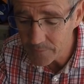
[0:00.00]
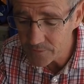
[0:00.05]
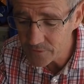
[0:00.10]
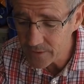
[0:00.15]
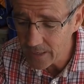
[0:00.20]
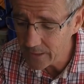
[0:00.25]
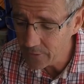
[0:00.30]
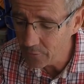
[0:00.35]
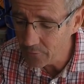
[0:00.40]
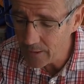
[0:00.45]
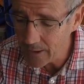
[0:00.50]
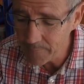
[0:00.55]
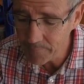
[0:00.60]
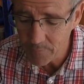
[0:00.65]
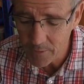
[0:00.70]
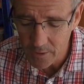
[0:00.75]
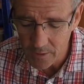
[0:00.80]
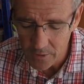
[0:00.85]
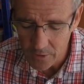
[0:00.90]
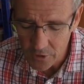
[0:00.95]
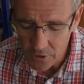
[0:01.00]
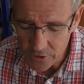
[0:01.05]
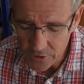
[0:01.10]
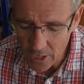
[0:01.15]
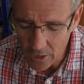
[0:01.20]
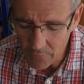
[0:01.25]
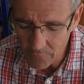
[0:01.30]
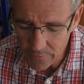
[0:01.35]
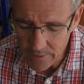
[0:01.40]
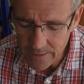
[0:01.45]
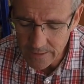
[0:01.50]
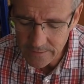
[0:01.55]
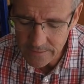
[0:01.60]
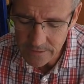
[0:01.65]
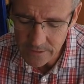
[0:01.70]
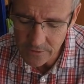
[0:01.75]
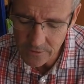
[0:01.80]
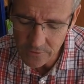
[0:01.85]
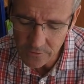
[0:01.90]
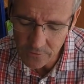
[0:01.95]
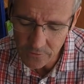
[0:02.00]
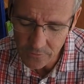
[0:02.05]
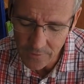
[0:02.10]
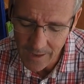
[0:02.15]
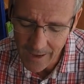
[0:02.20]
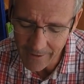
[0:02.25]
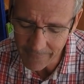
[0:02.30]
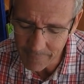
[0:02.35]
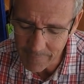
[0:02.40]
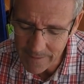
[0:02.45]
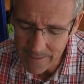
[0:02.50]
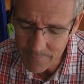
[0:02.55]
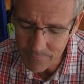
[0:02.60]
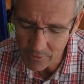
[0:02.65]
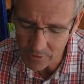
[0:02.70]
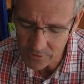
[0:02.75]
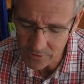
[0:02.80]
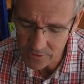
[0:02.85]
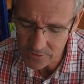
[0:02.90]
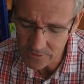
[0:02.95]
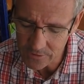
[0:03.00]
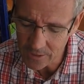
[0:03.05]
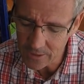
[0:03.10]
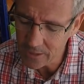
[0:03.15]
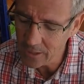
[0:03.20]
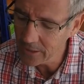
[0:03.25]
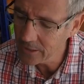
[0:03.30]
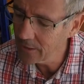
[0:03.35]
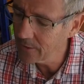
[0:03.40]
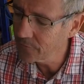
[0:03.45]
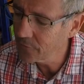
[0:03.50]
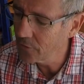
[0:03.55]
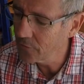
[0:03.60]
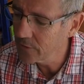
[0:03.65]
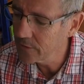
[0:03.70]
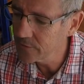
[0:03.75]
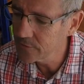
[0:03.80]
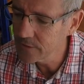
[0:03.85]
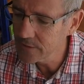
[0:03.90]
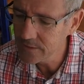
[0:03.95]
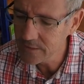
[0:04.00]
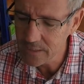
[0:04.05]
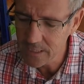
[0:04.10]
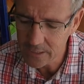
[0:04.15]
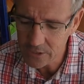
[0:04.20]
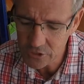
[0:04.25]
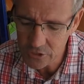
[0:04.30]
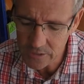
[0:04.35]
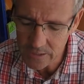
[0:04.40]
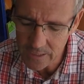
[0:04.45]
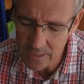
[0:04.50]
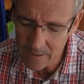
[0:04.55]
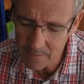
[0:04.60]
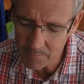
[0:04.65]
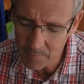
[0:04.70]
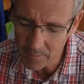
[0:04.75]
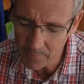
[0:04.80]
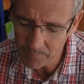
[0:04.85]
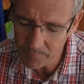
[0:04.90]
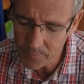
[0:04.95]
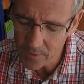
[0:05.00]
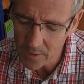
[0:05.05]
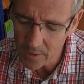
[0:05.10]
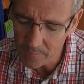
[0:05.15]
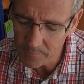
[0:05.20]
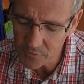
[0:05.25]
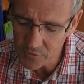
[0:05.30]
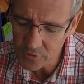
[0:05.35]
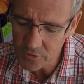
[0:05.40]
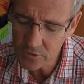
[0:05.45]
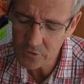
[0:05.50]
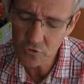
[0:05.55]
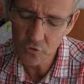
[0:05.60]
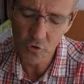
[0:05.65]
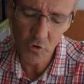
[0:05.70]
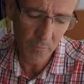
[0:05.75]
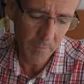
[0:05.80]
saying all that, you don't need to have many brushes. Like I've got this selection here, but I'm just going to talk